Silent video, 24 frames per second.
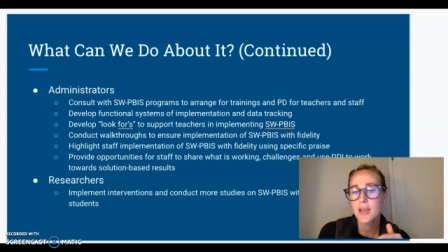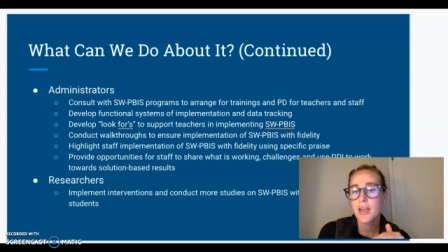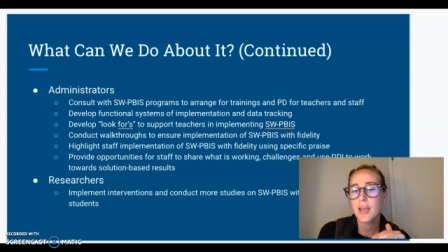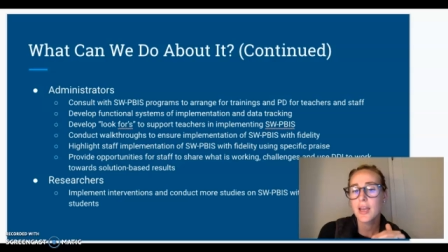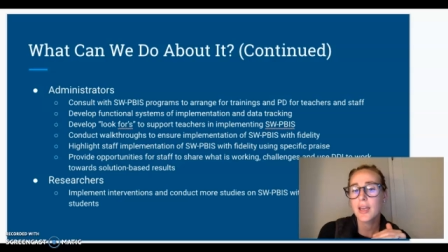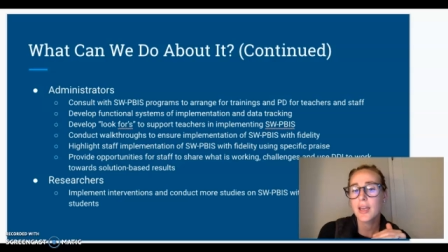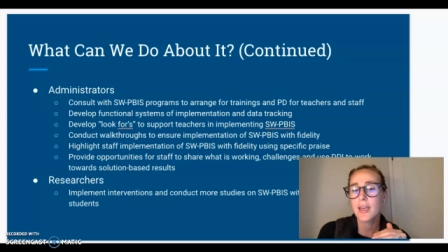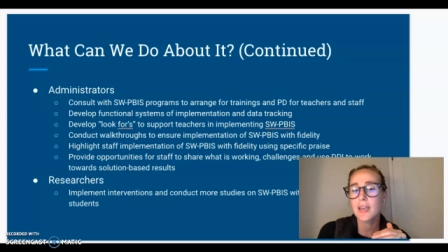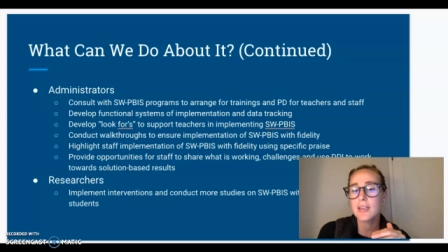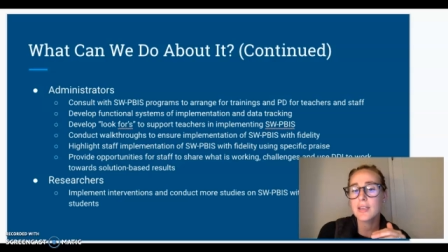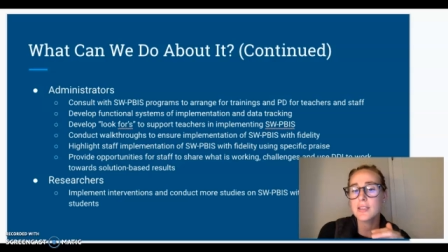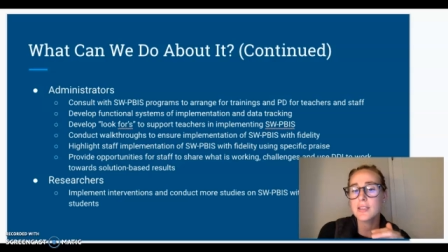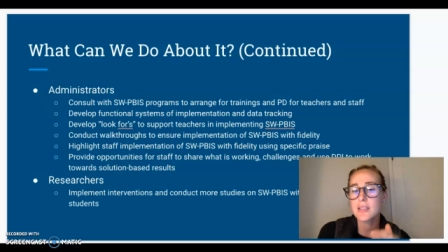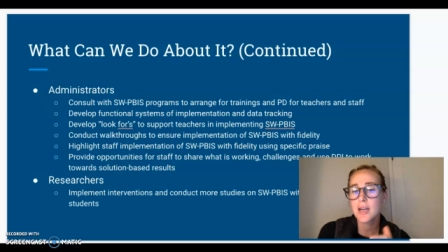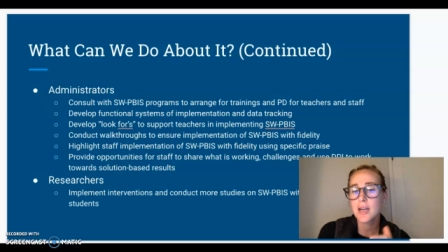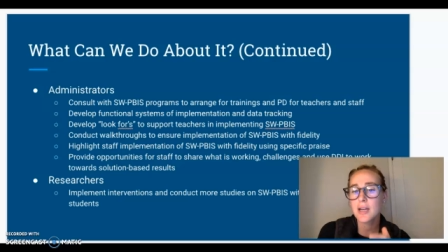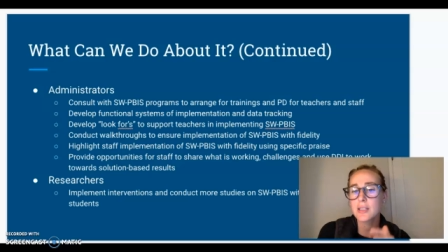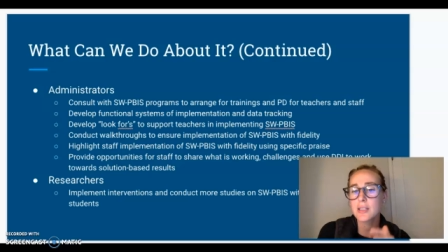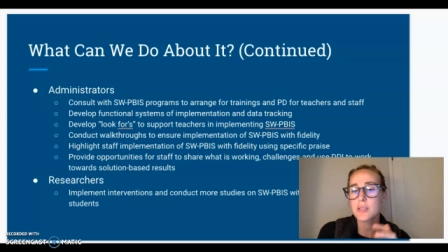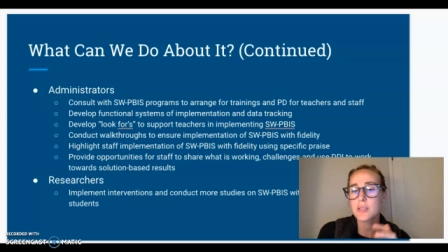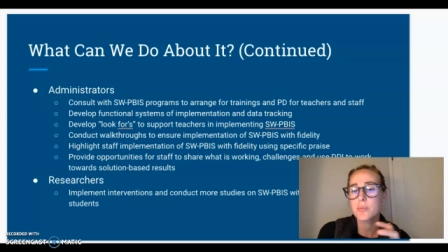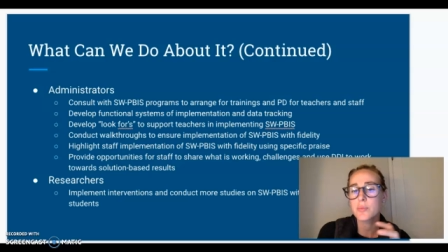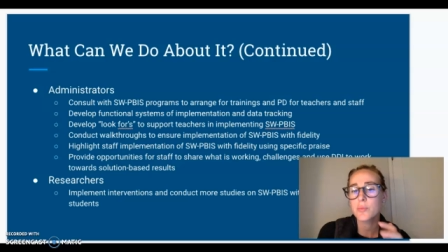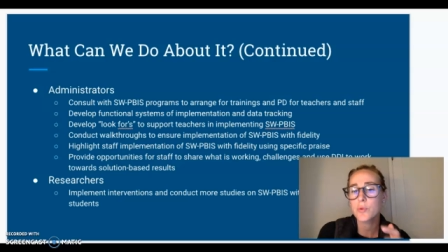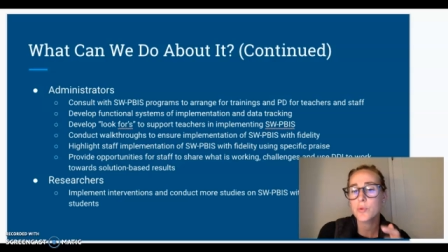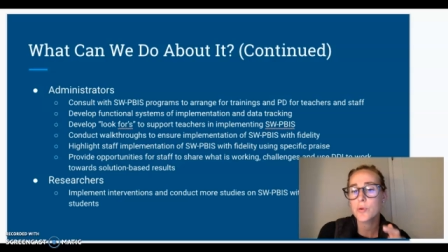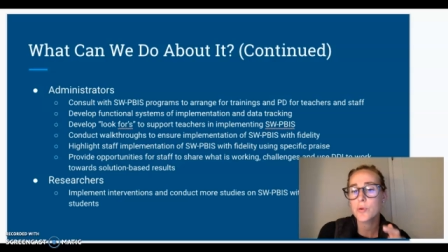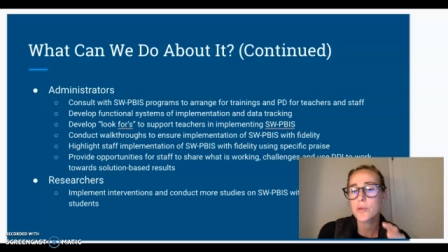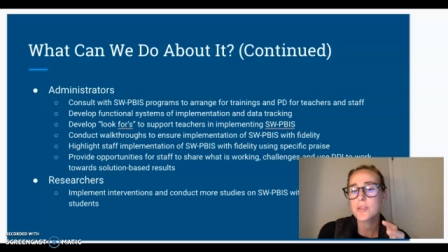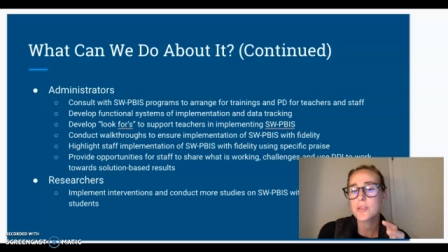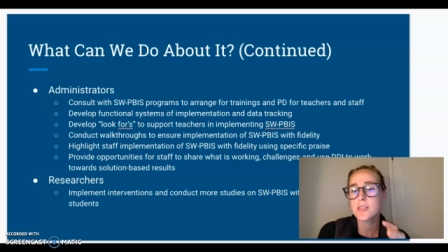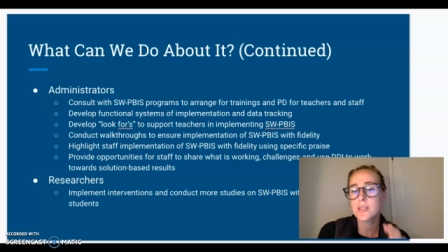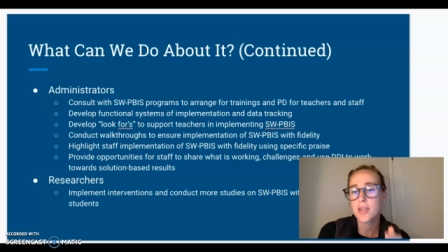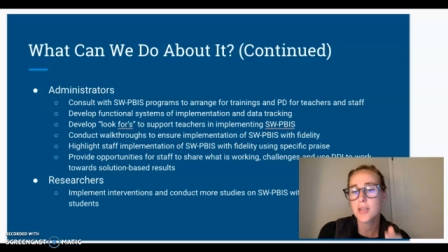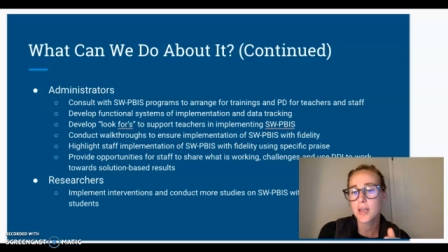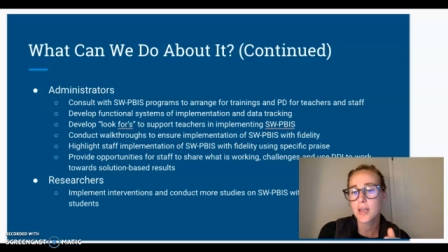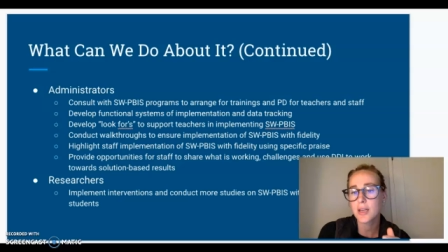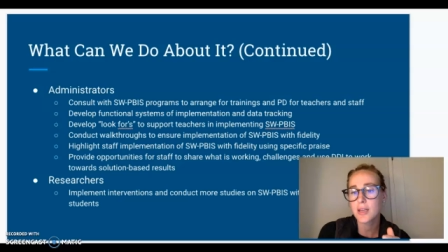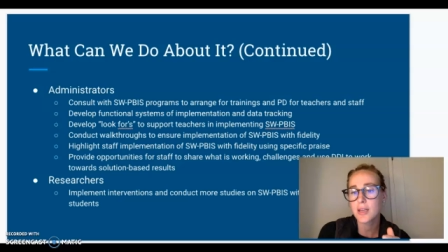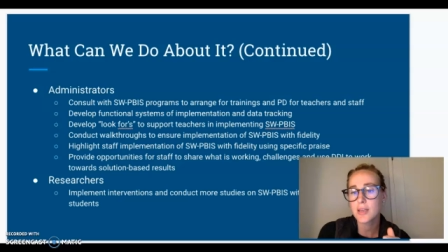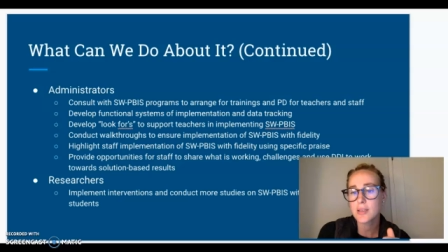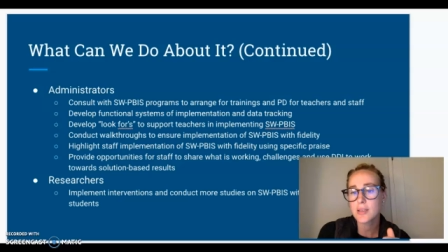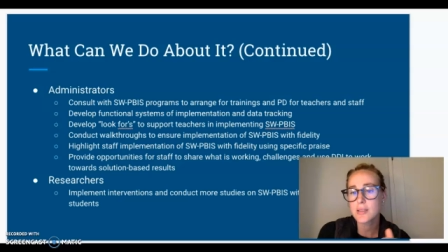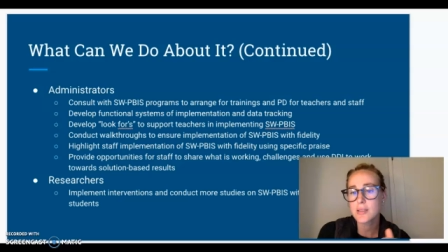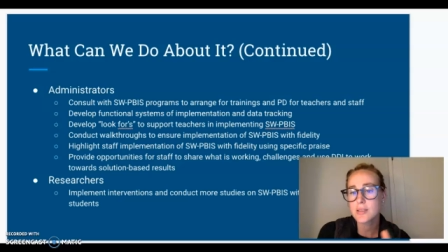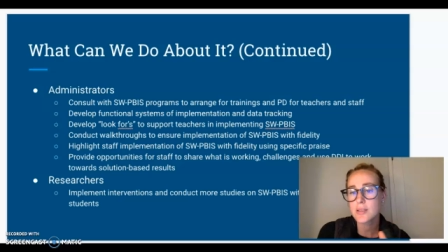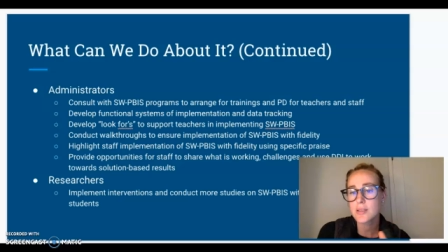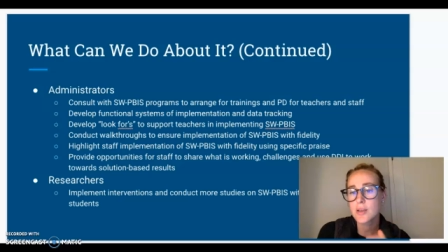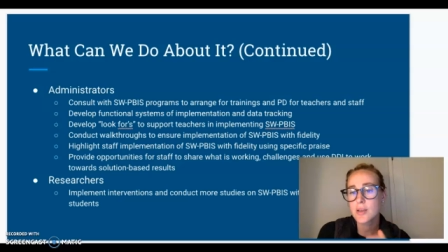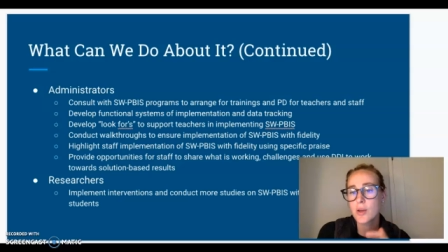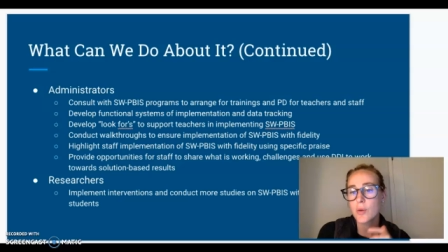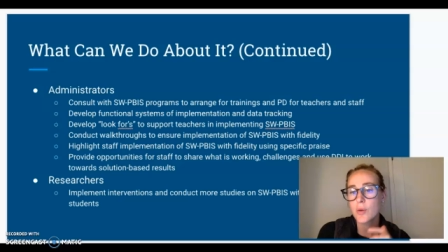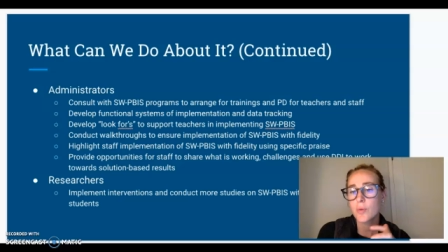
and conduct more studies